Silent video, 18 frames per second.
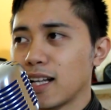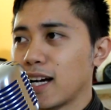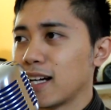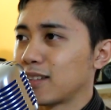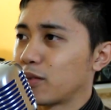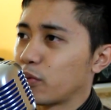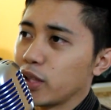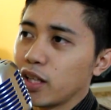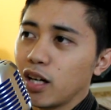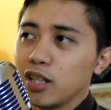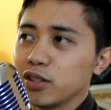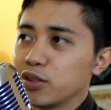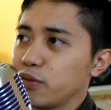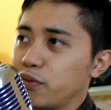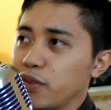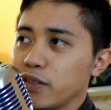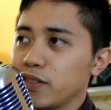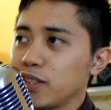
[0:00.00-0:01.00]
like three
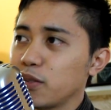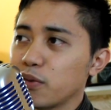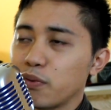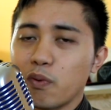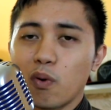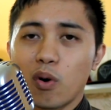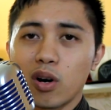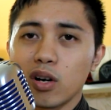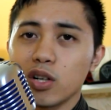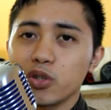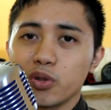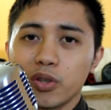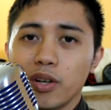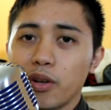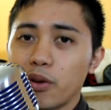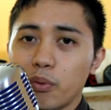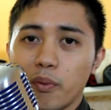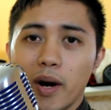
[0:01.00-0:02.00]
hundred fifty to four
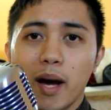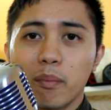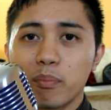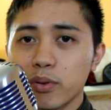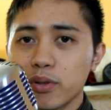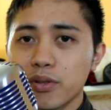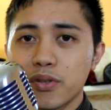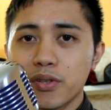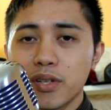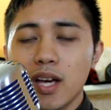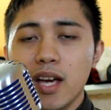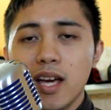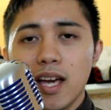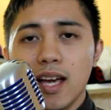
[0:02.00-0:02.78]
hundred other rappers,